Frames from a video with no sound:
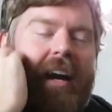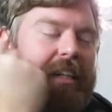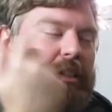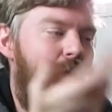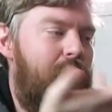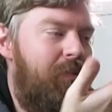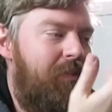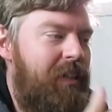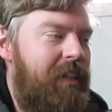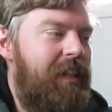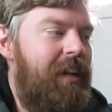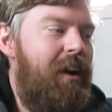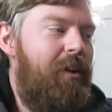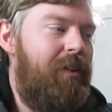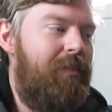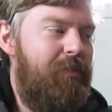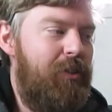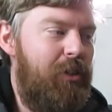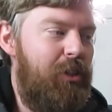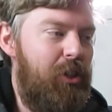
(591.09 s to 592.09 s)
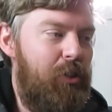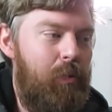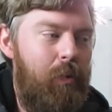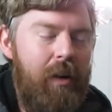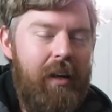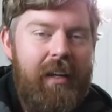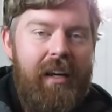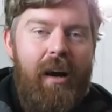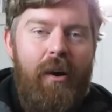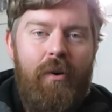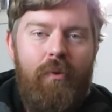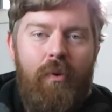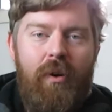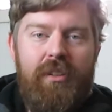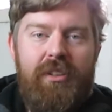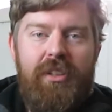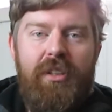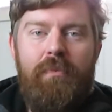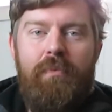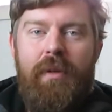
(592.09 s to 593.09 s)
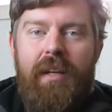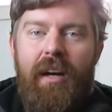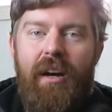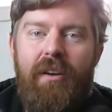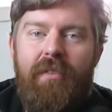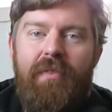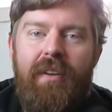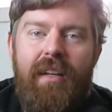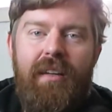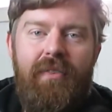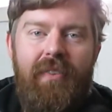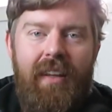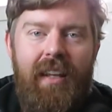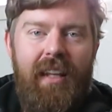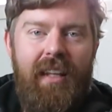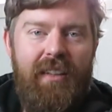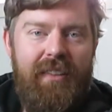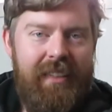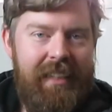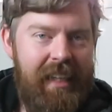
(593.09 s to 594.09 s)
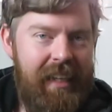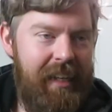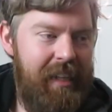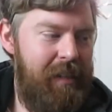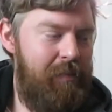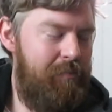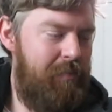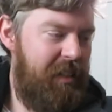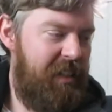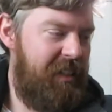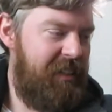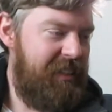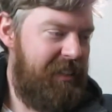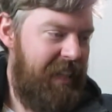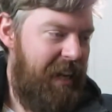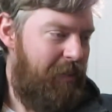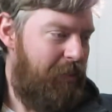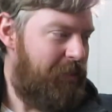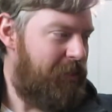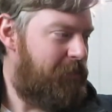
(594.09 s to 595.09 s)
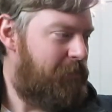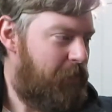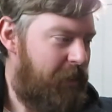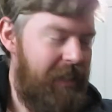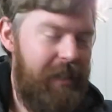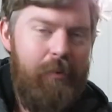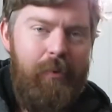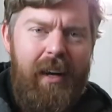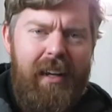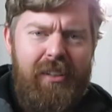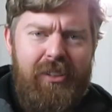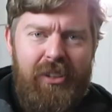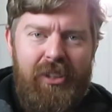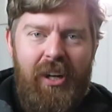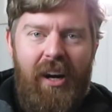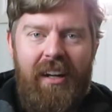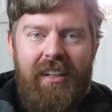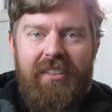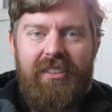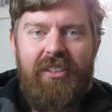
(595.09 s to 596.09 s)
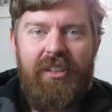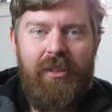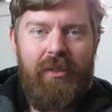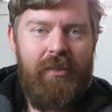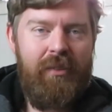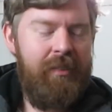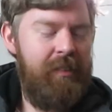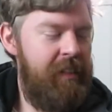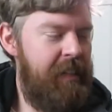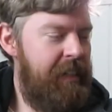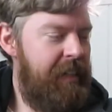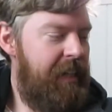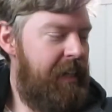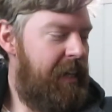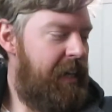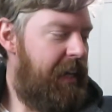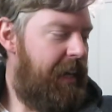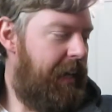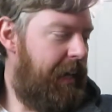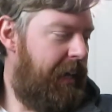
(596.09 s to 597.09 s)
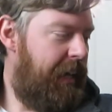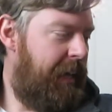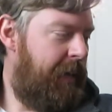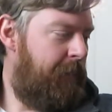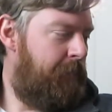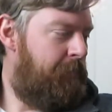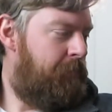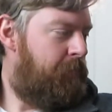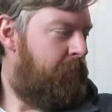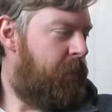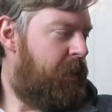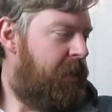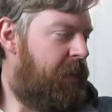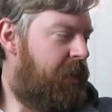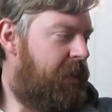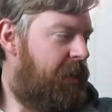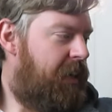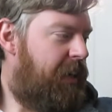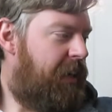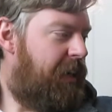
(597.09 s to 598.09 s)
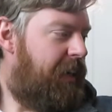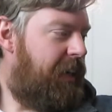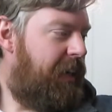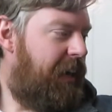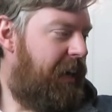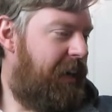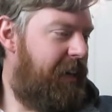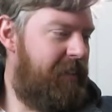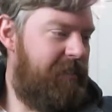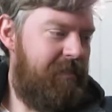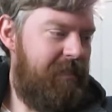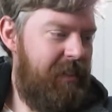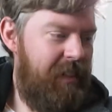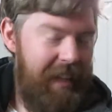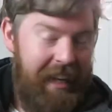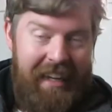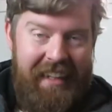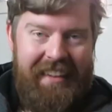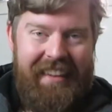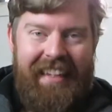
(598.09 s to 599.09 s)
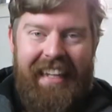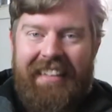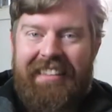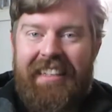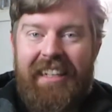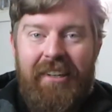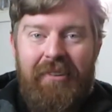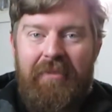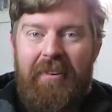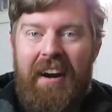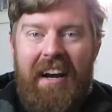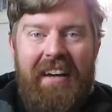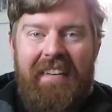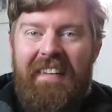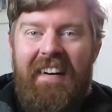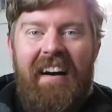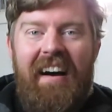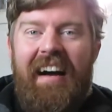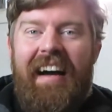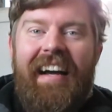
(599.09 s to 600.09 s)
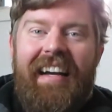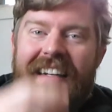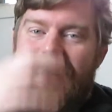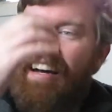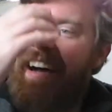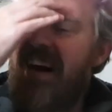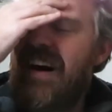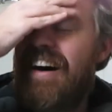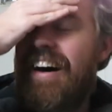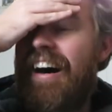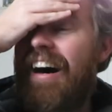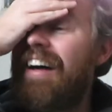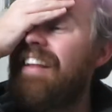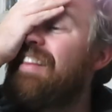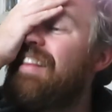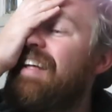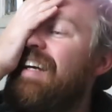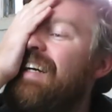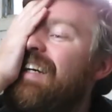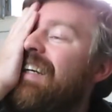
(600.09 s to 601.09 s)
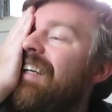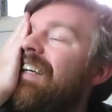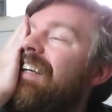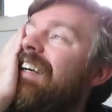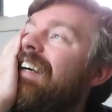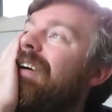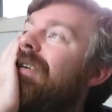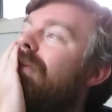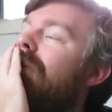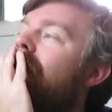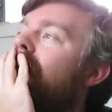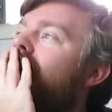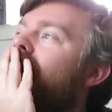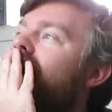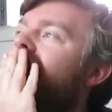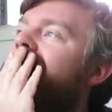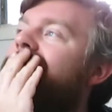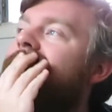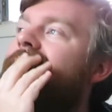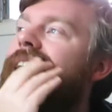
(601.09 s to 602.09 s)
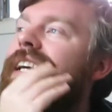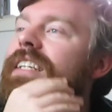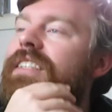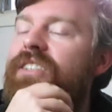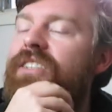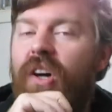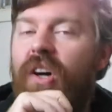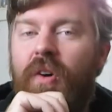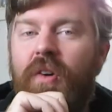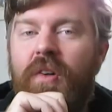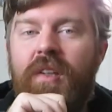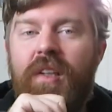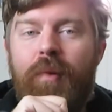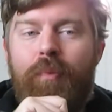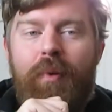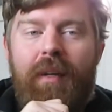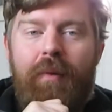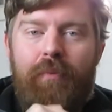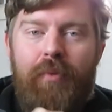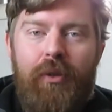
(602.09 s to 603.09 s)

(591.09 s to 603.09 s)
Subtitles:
actual video if you just want to go and watch the POV for this, because that was really well shot too. I That's a great ride. I think the song, "The Big